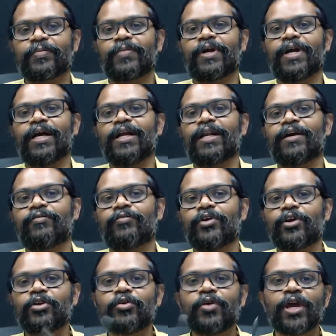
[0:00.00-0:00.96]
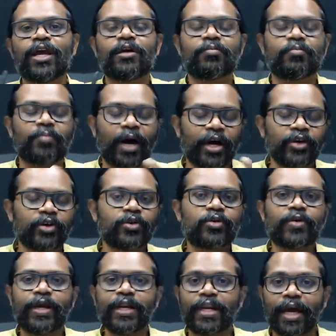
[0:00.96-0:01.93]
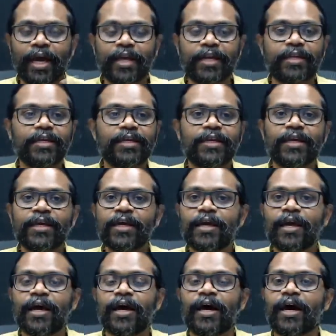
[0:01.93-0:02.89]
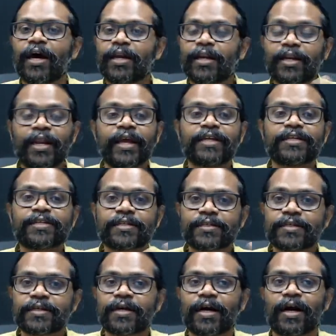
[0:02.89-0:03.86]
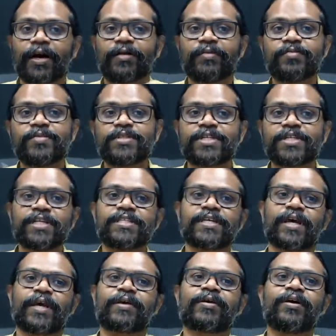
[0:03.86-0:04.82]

right? For doing bio and agri related sensing.